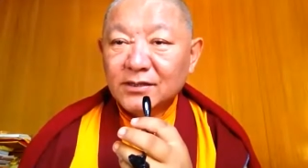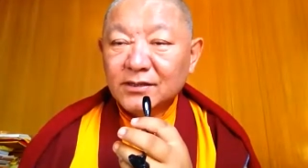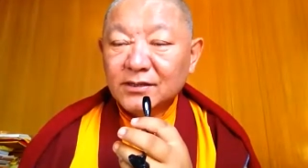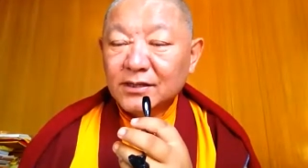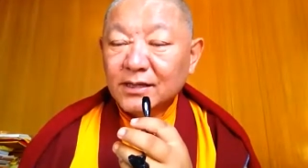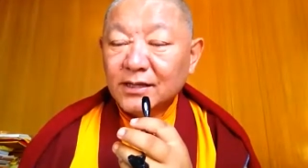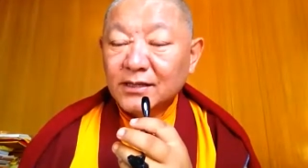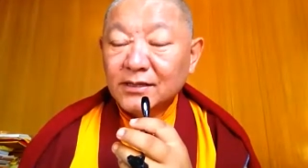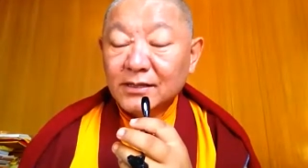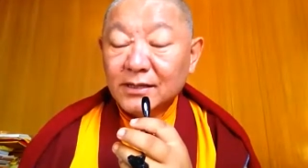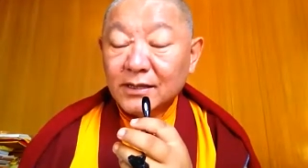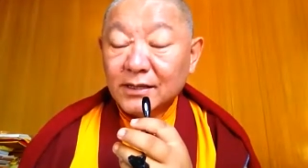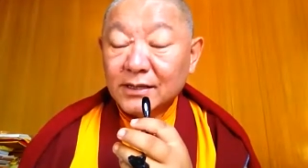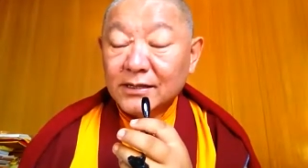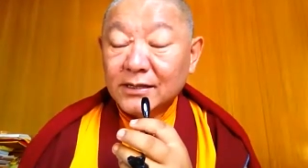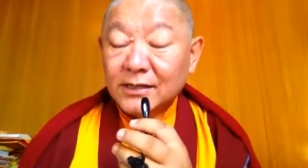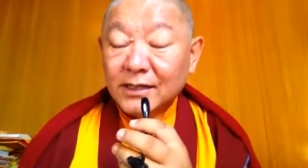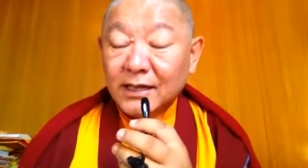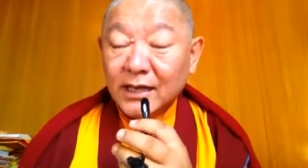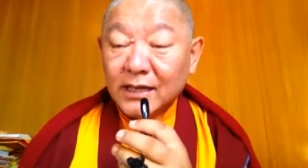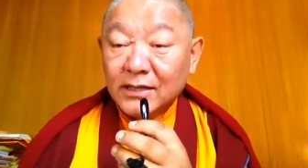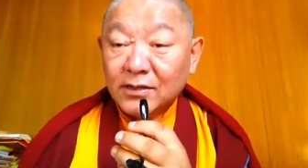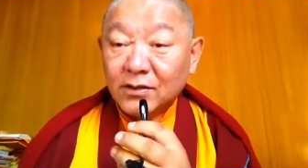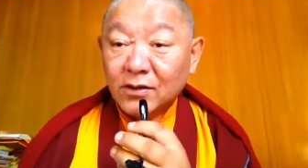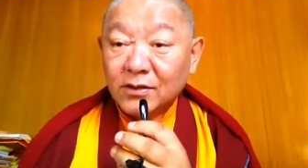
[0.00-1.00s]
then it
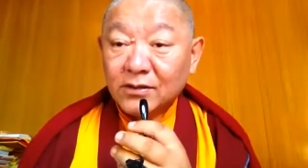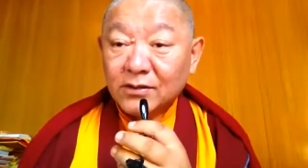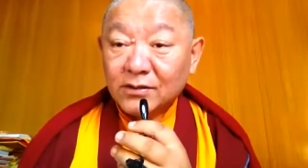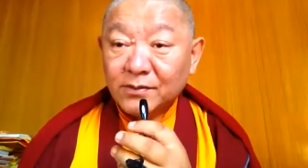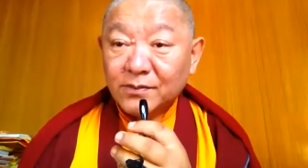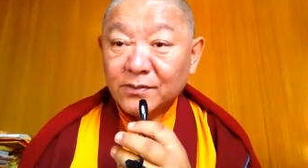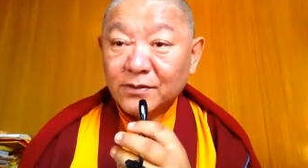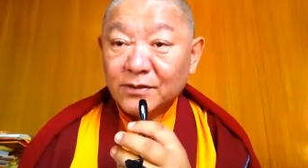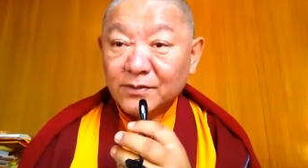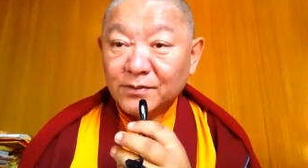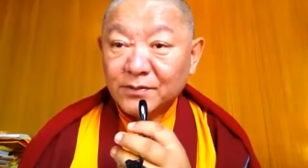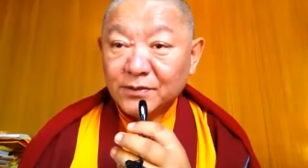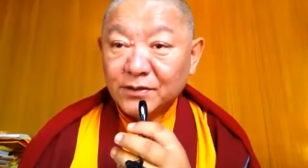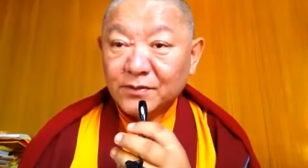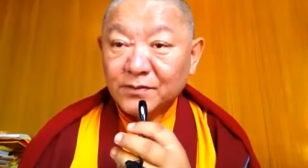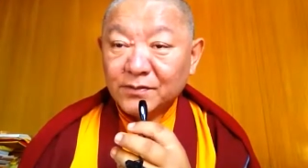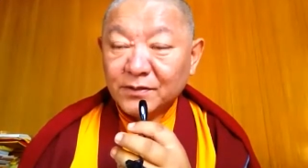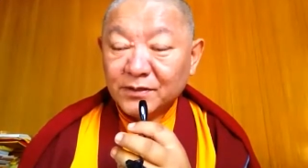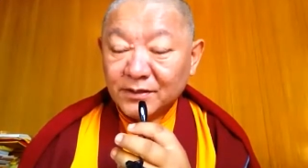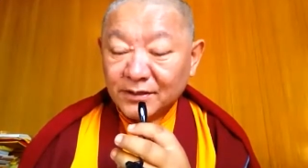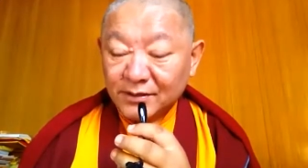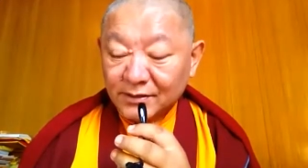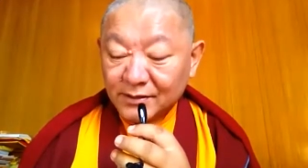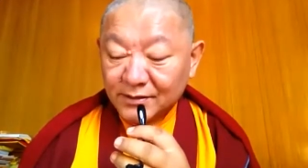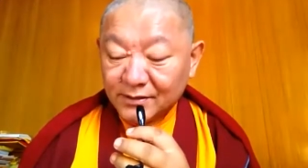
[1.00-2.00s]
cannot be
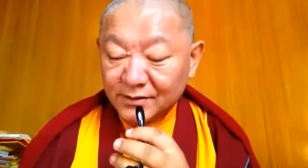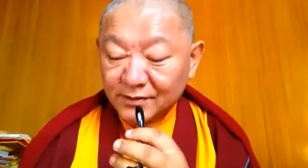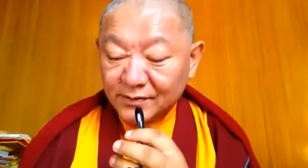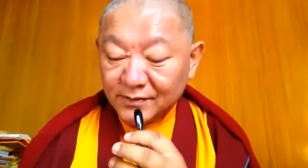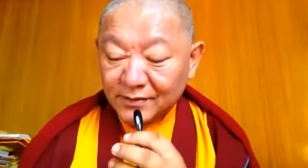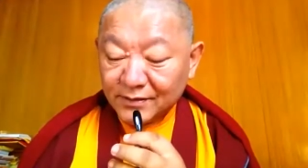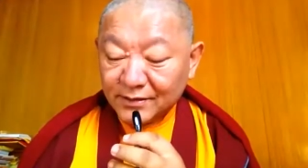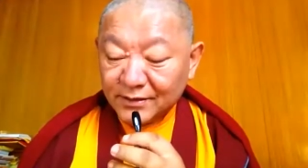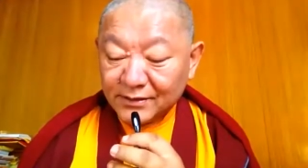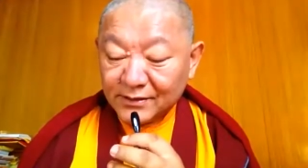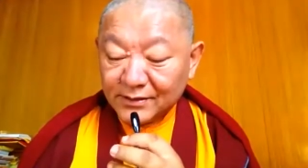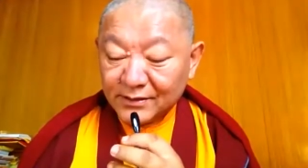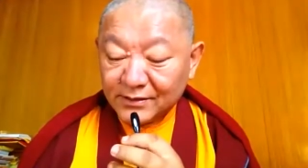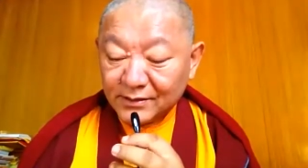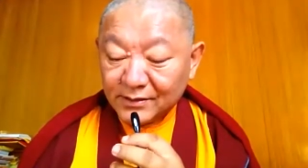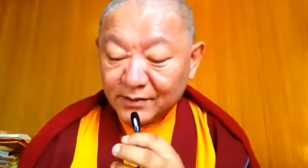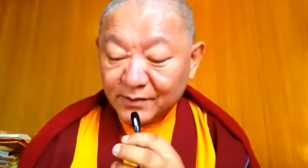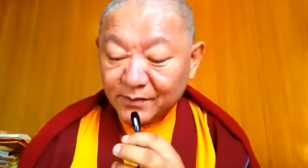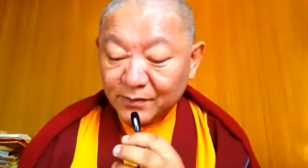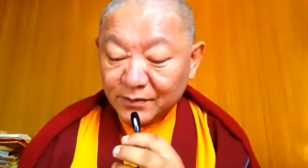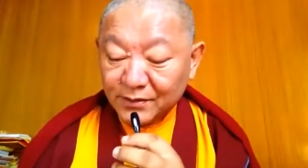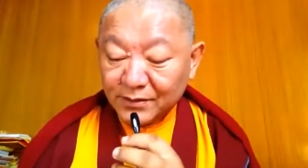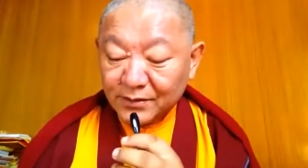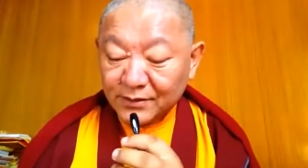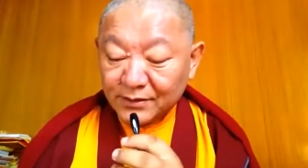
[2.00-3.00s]
permanent. So this is the
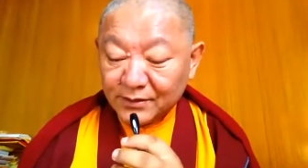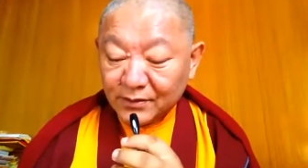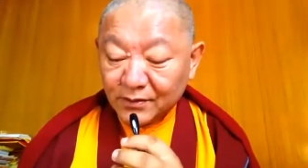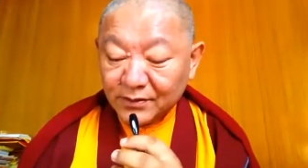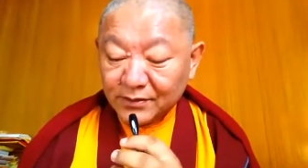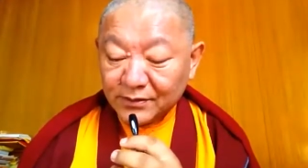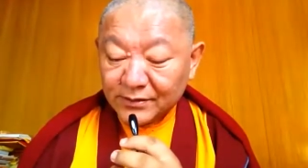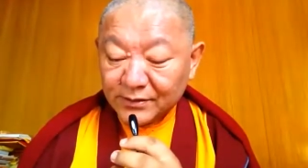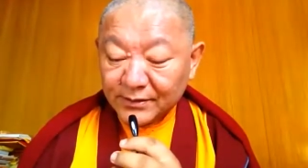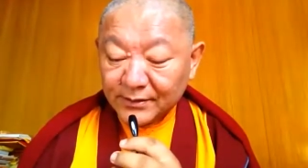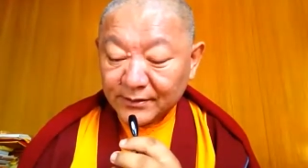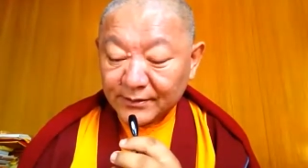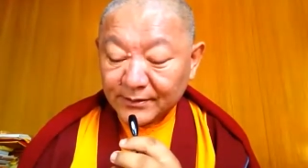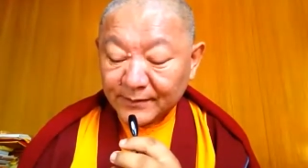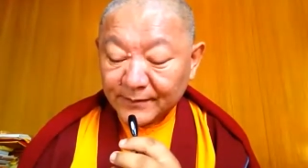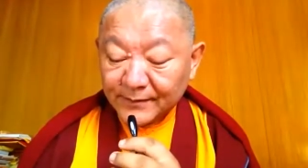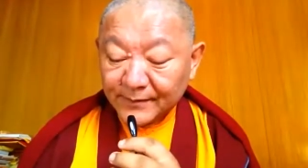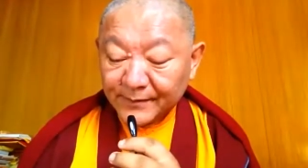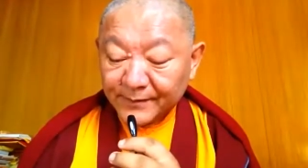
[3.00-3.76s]
Buddhist logic.